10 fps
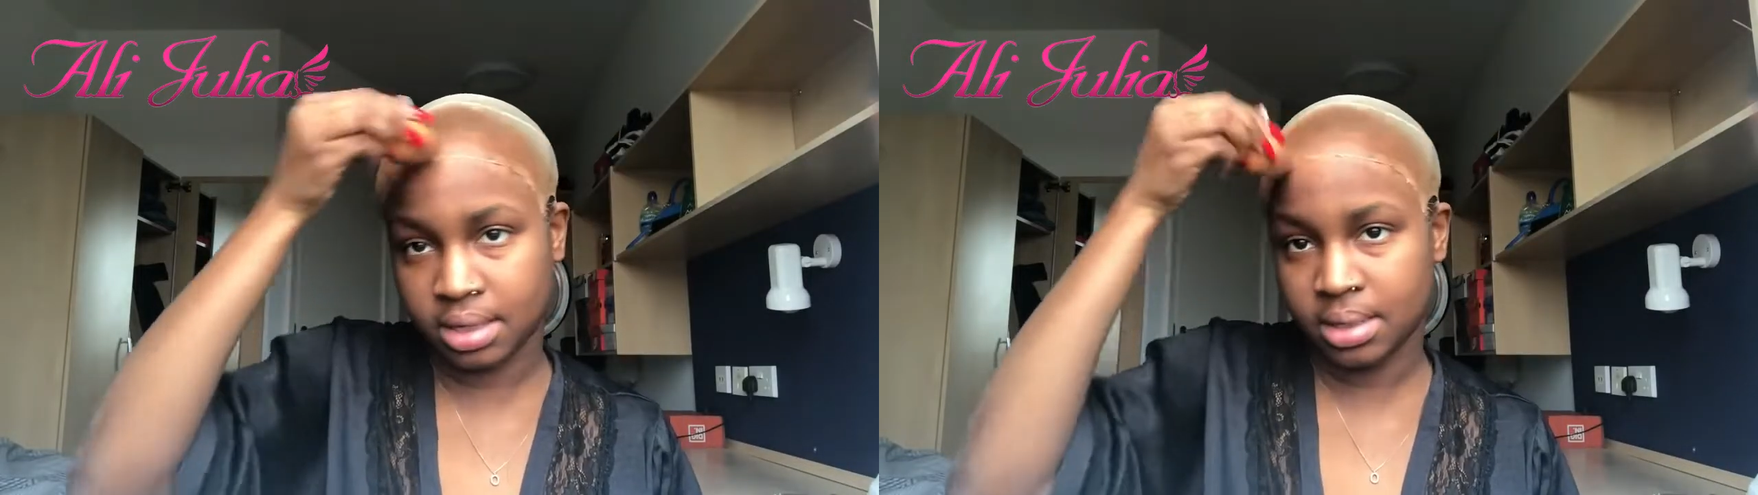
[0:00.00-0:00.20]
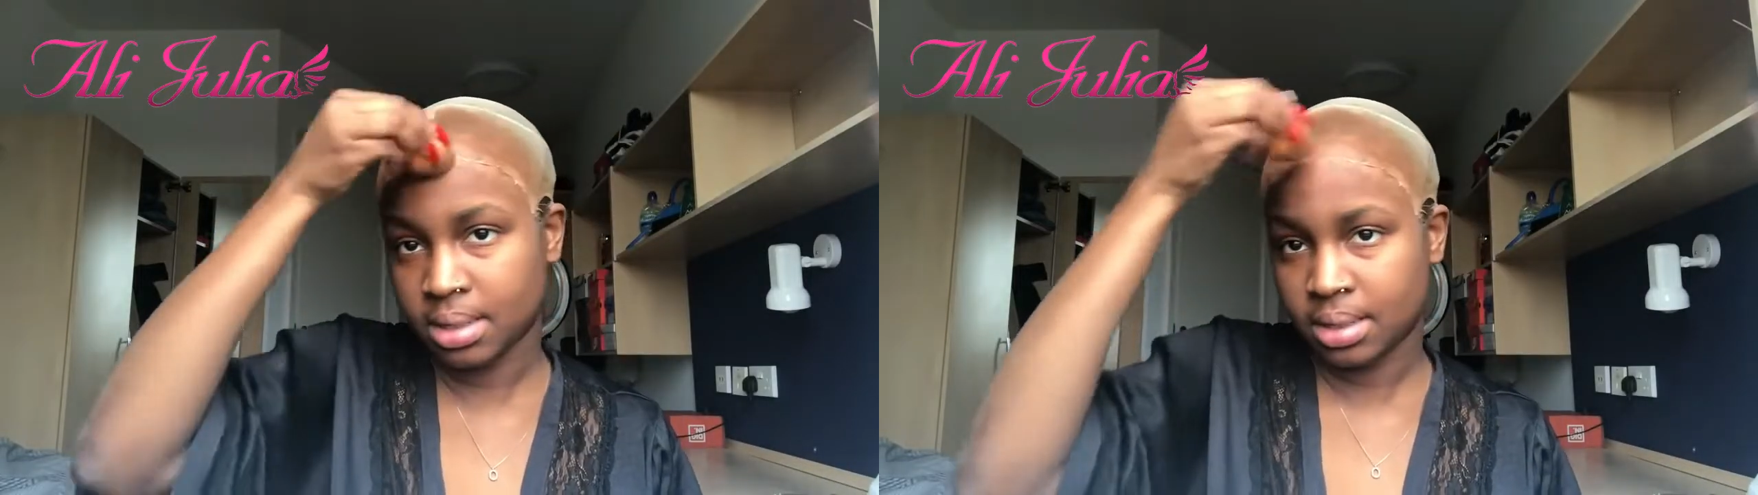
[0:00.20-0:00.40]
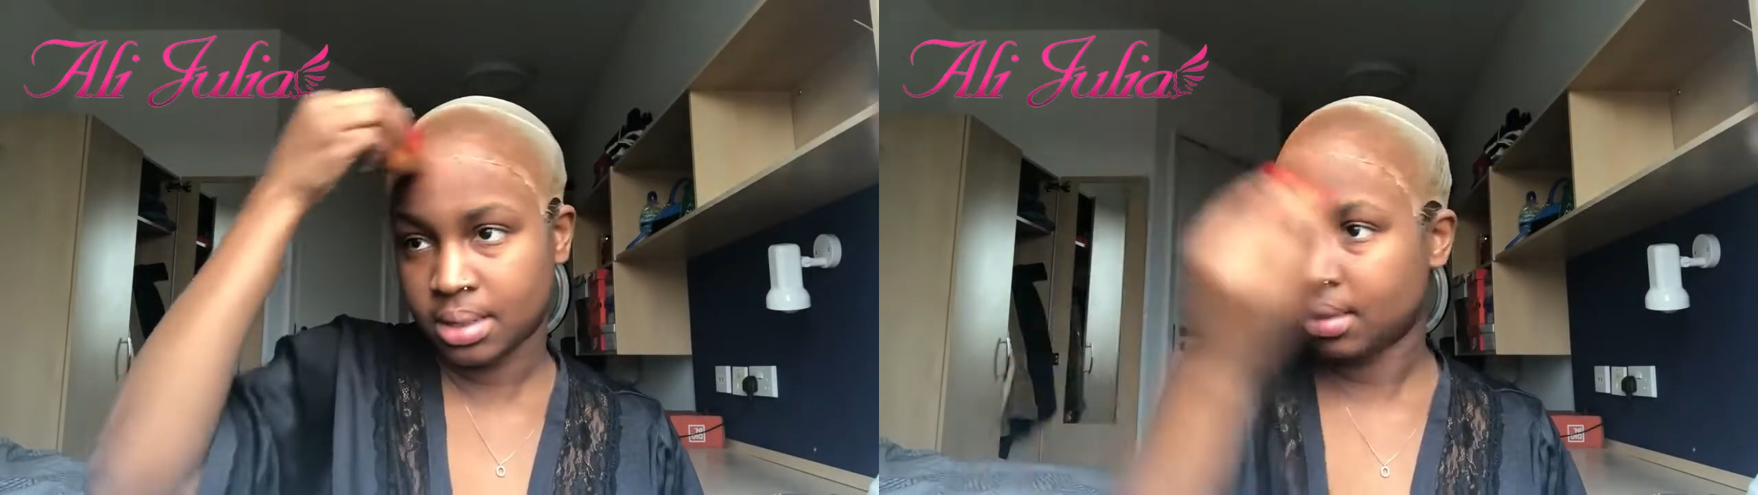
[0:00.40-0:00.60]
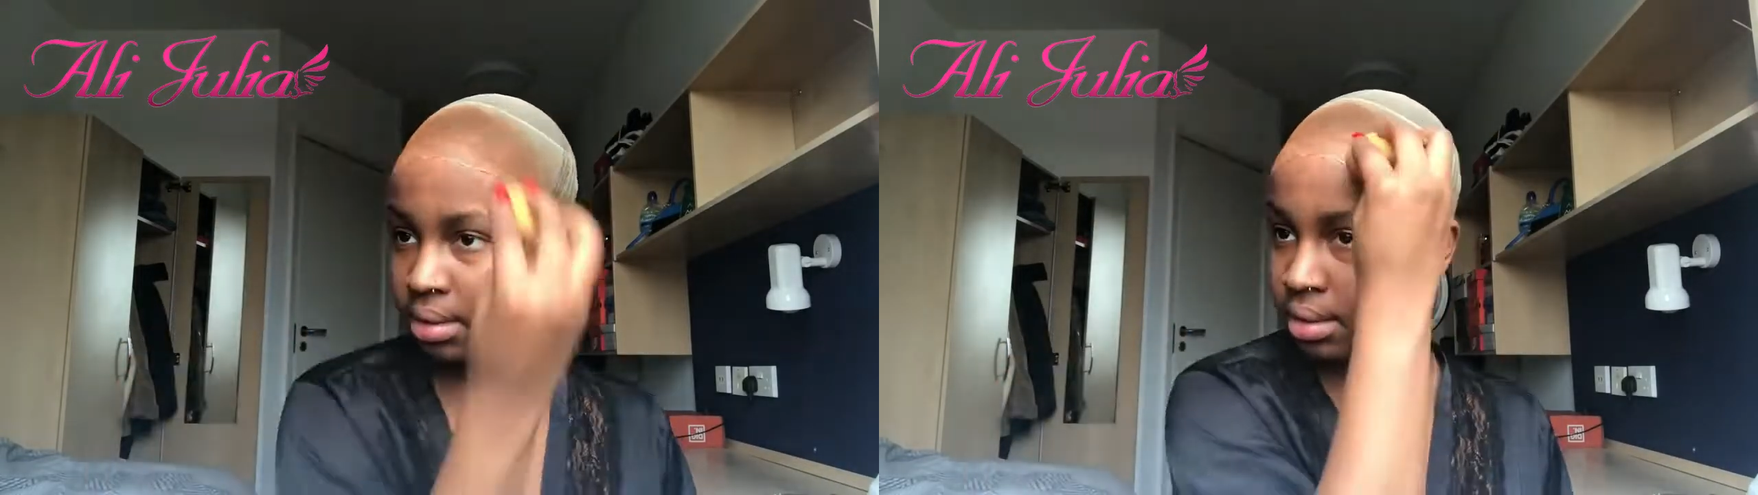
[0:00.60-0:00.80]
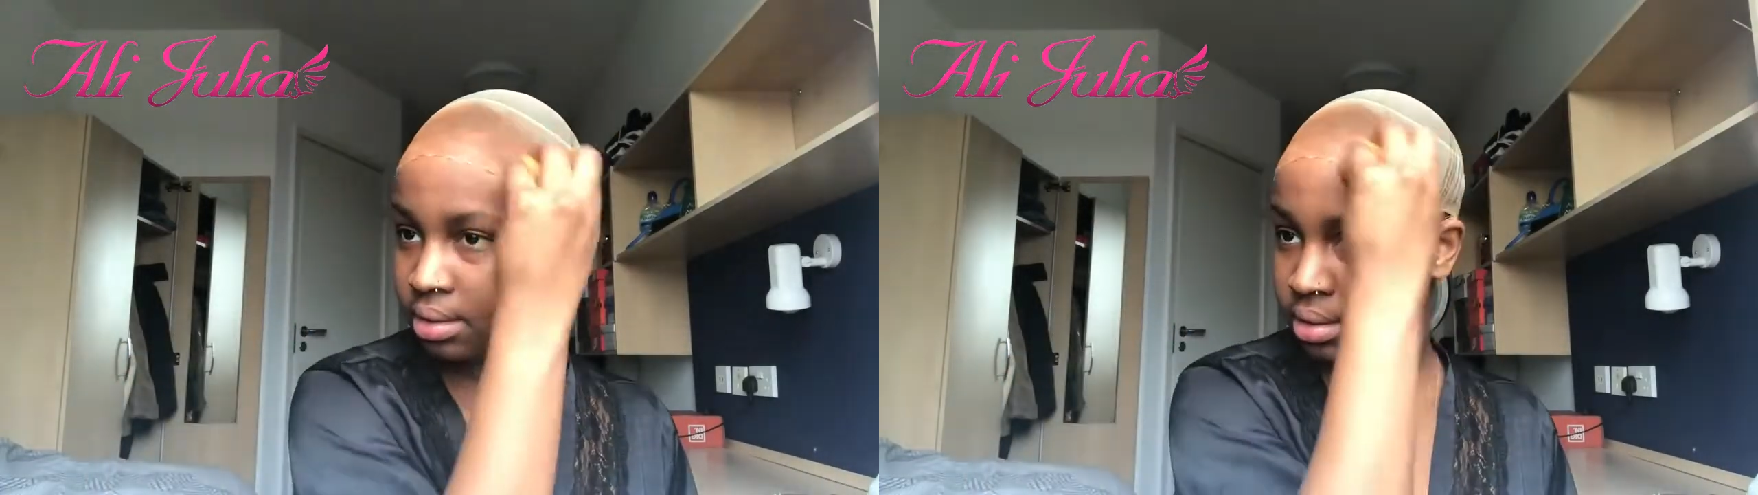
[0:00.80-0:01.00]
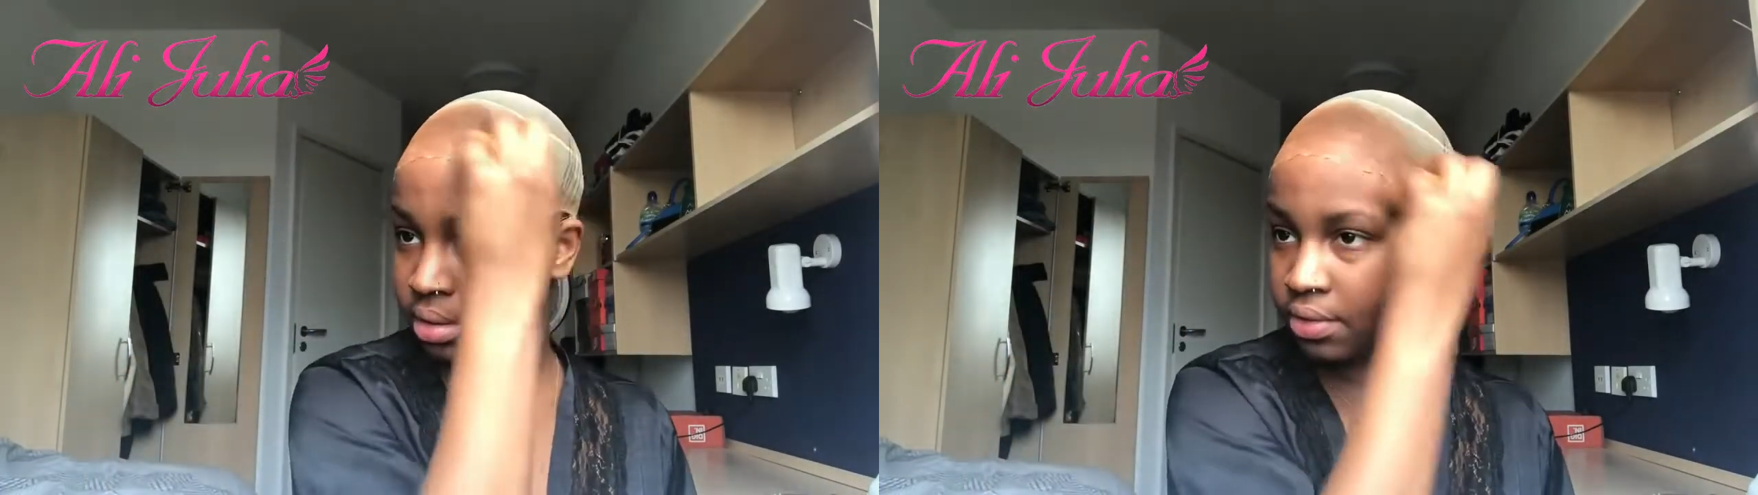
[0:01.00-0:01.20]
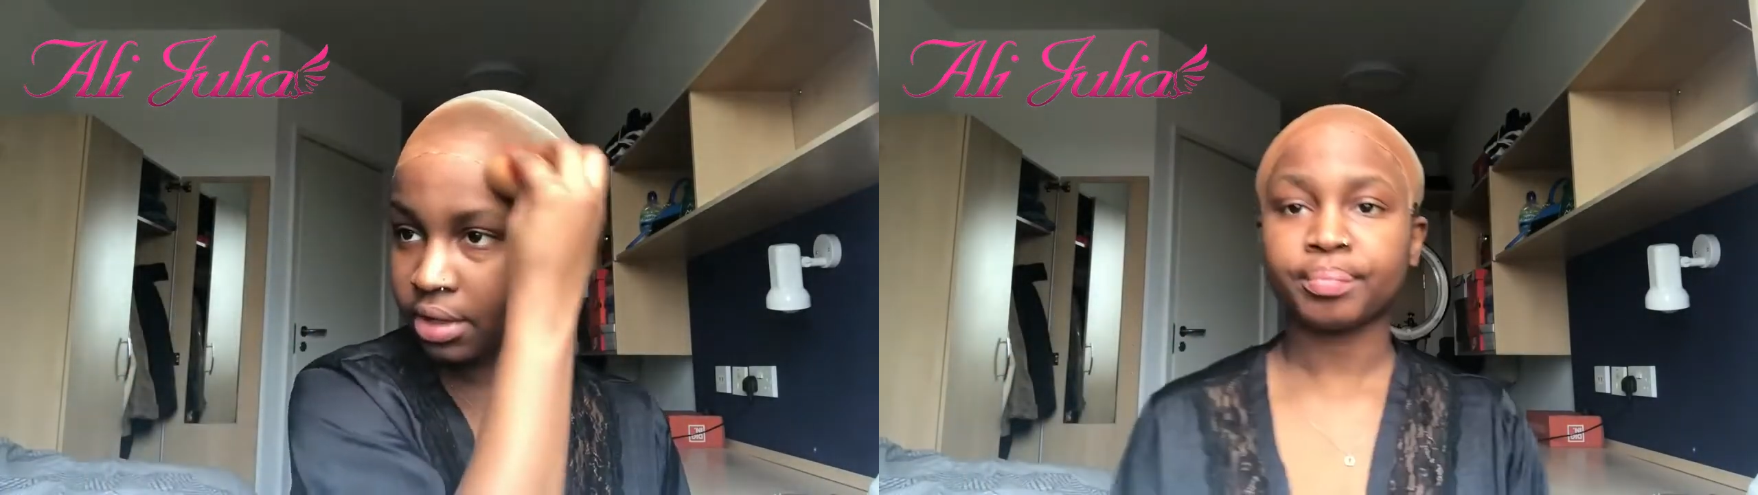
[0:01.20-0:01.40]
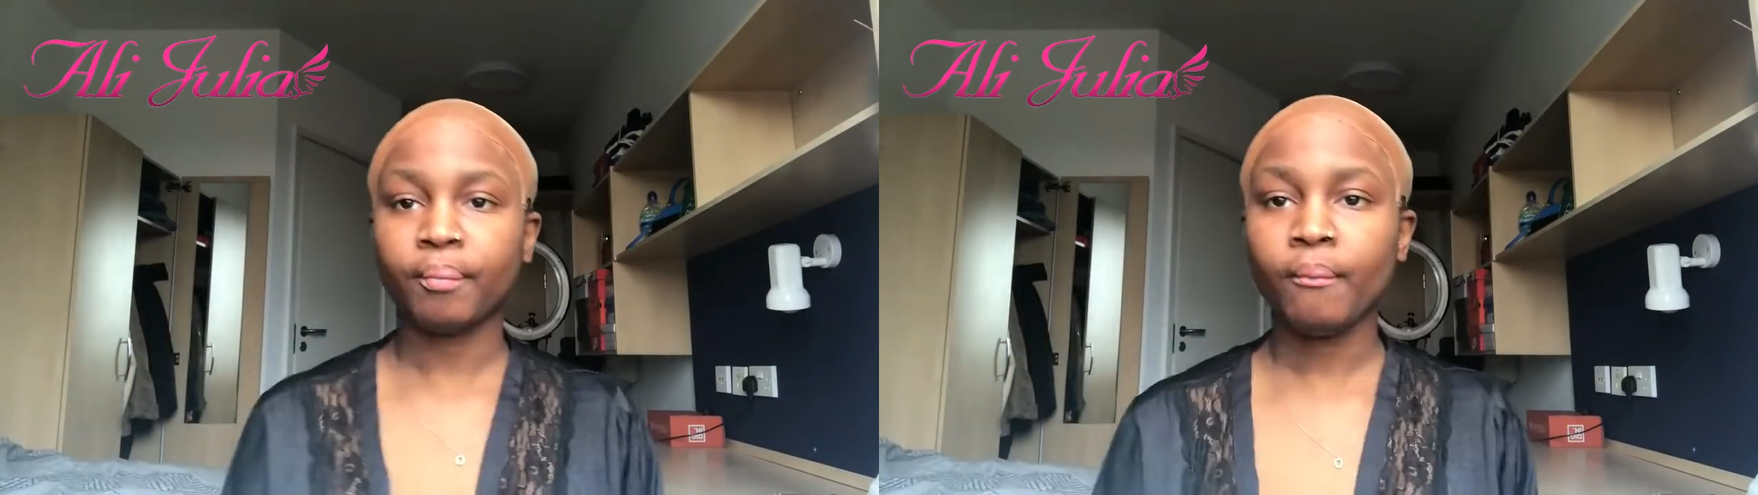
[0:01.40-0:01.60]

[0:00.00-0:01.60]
your foundation again.